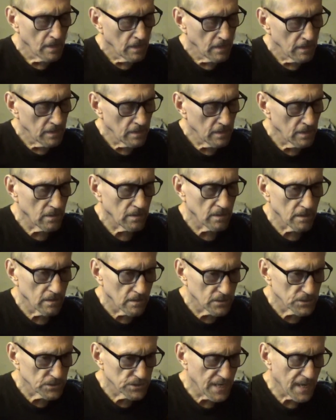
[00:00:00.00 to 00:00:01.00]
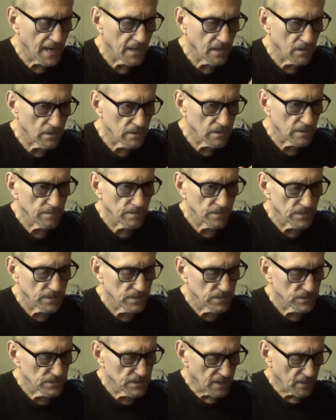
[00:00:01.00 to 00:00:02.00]
You know, staggered
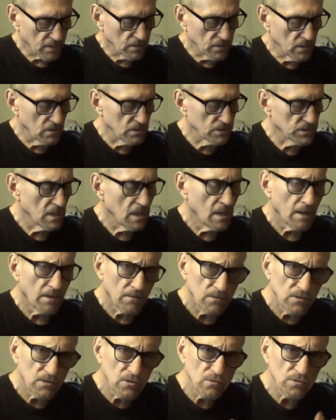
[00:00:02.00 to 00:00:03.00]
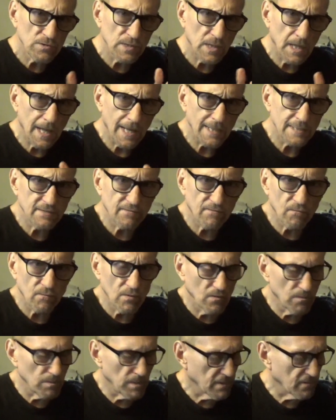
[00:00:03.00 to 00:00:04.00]
notes. Use lots of
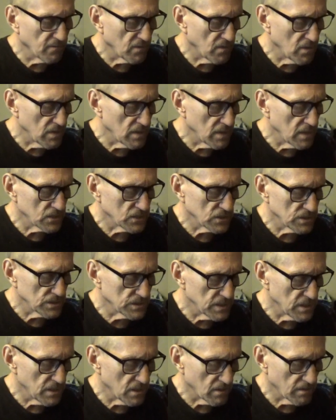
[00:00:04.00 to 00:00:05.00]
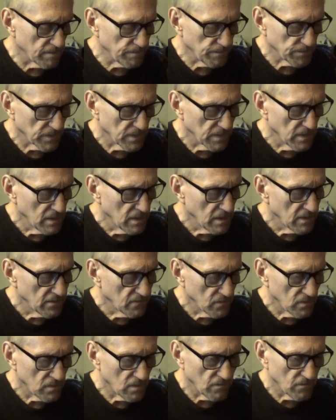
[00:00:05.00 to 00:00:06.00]
rhythmic variations there
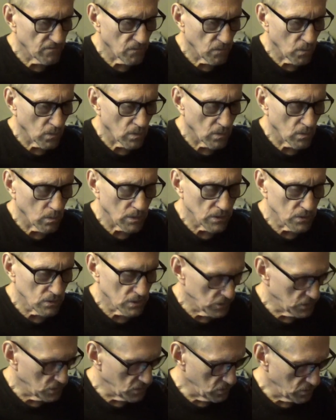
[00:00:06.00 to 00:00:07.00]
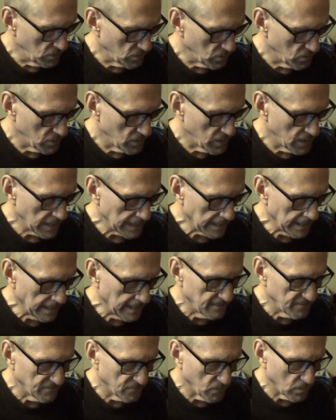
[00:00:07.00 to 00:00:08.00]
for what you could do to create a
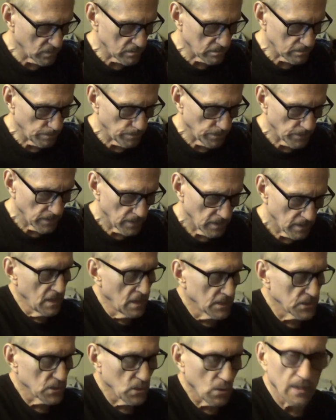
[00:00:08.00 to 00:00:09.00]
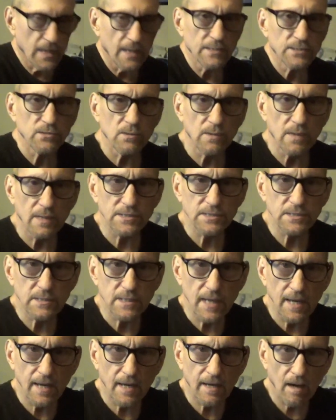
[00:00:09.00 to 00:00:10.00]
line form. So okay, so let's
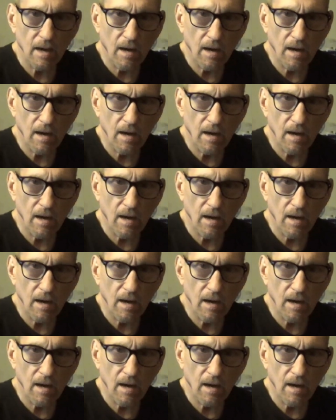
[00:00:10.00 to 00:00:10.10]
take